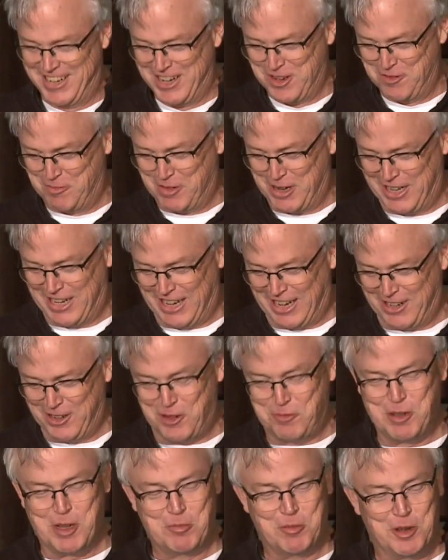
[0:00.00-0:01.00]
But I
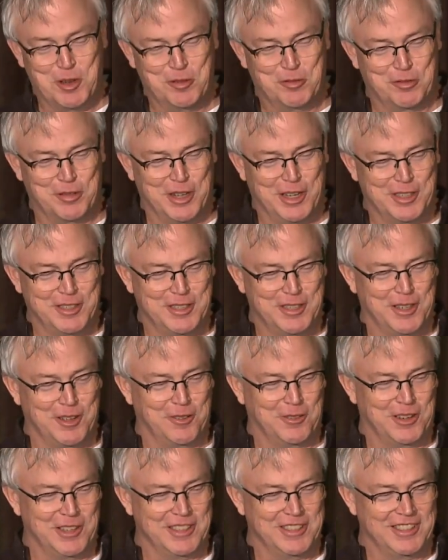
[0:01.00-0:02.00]
remember who Fred Astaire
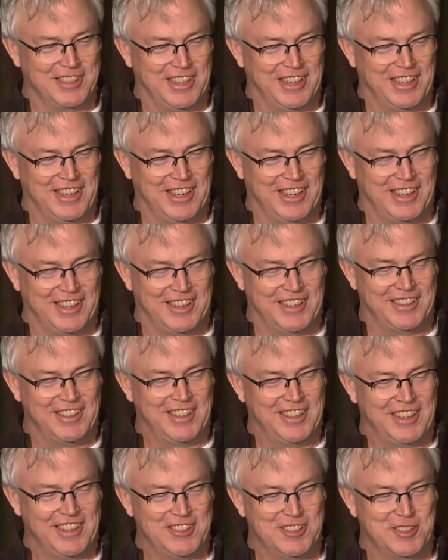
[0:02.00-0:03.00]
was, and
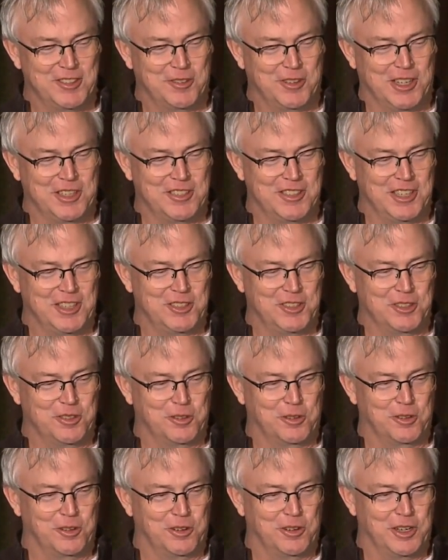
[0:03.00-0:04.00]
used to watch that show
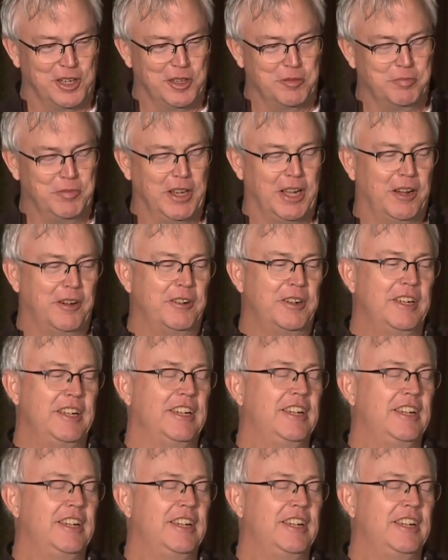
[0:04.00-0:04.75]
growing up. Now,